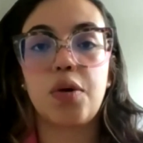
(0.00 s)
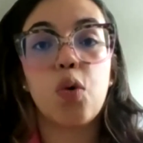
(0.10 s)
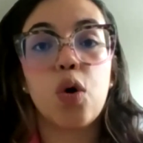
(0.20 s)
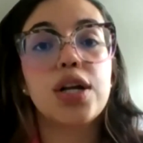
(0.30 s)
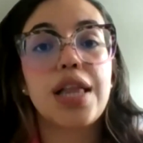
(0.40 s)

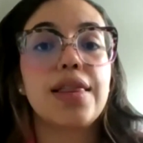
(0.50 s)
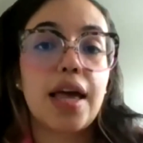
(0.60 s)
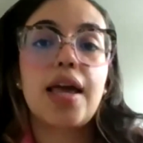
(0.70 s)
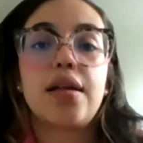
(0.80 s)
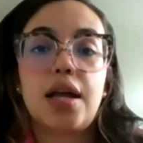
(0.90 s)
work that
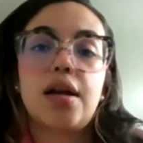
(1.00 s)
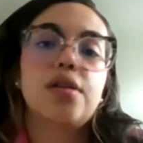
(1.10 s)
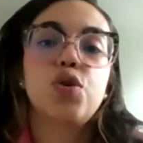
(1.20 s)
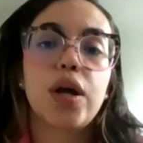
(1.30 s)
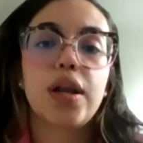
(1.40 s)

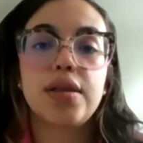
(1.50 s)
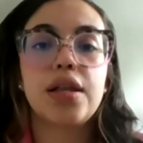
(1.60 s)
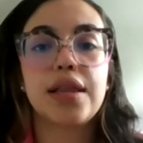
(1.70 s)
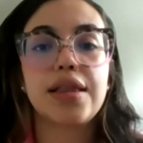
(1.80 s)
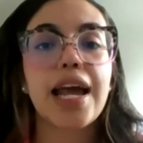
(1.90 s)
they're doing
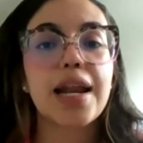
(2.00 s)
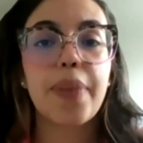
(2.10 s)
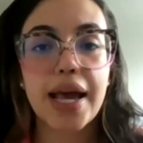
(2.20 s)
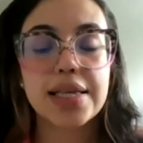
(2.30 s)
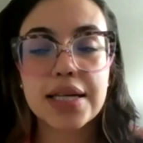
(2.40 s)
in the daily
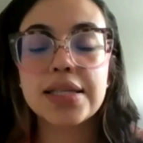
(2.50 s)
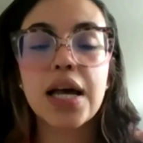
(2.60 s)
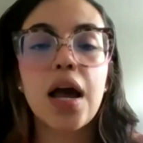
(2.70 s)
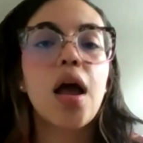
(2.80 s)
basis.